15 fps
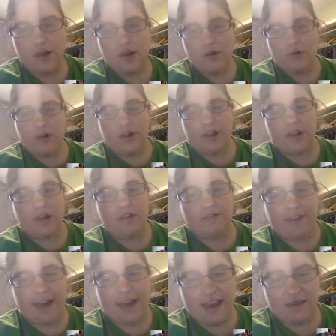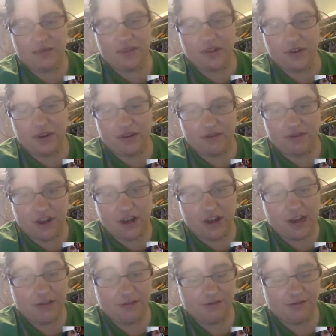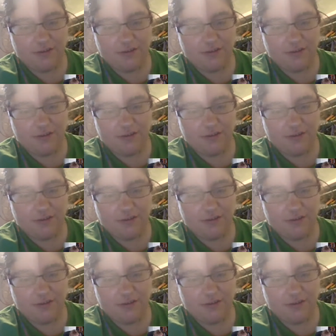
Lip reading: what kind of vibes you give off.